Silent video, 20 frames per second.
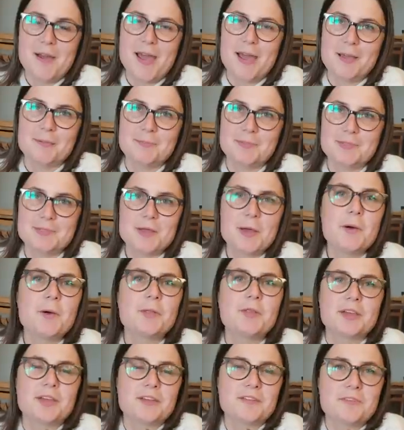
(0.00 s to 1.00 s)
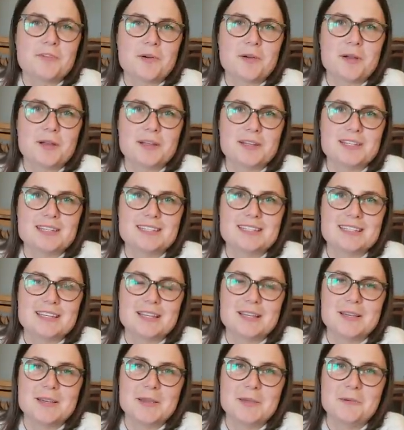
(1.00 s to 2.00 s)
I am so looking forward to
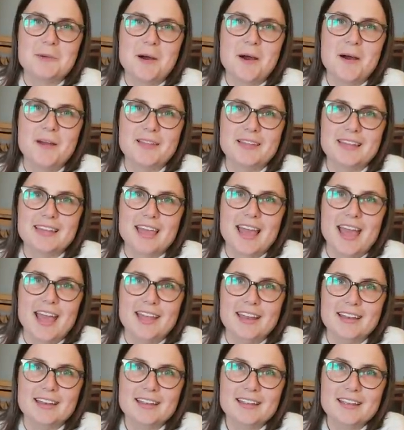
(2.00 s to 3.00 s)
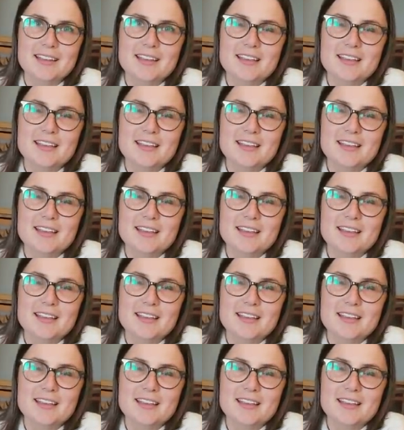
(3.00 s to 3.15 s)
seeing you all again.